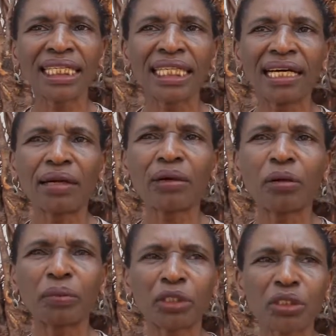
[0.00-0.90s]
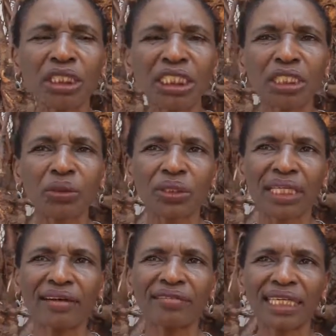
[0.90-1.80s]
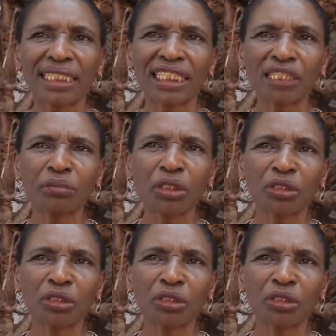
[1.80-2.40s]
the opportunity to serve as the Deputy